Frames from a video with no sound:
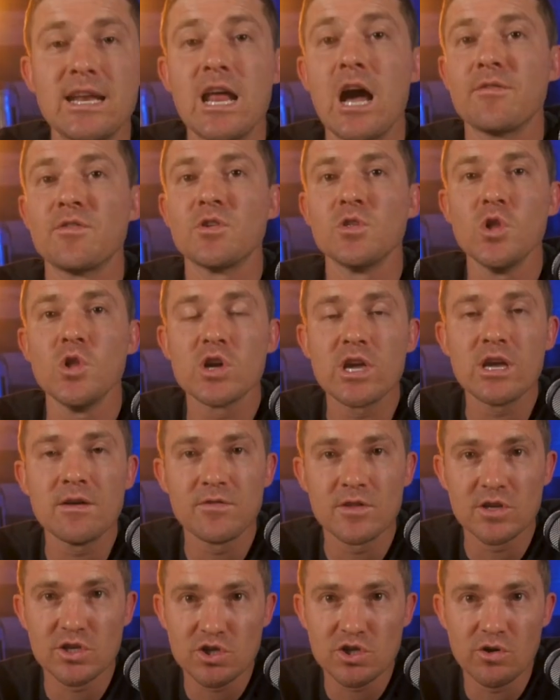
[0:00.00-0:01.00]
Now, if you're looking
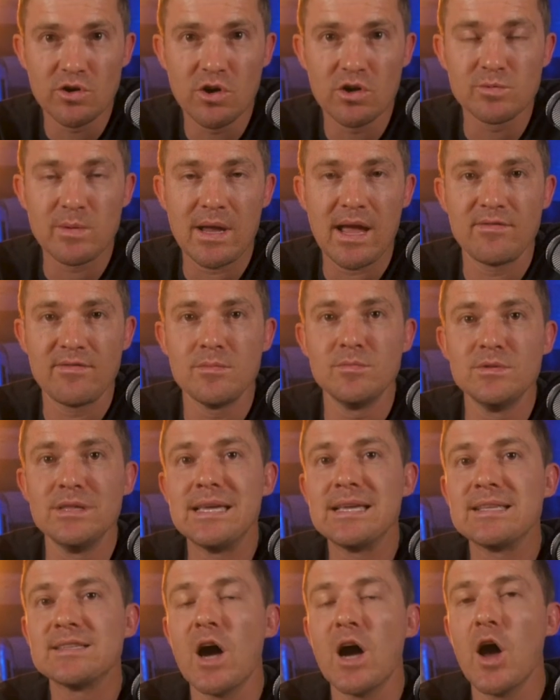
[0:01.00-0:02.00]
for the show notes, we have them
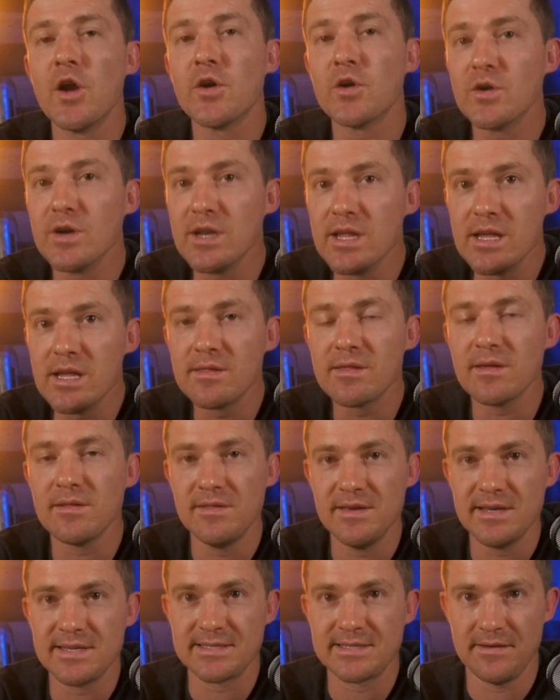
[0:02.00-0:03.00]
linked underneath
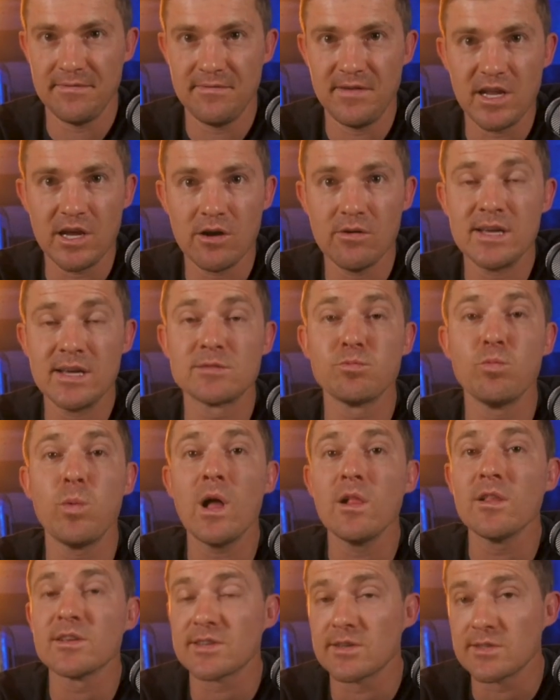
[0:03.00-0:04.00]
this video, as
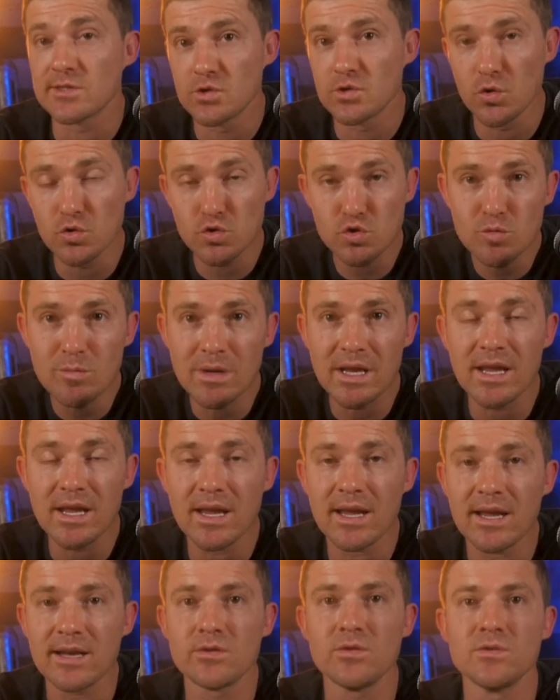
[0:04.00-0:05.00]
well as our social media
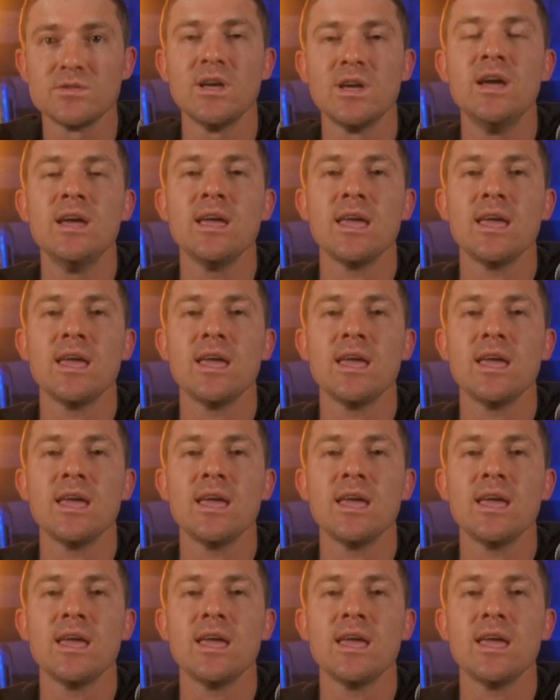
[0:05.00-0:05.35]
handles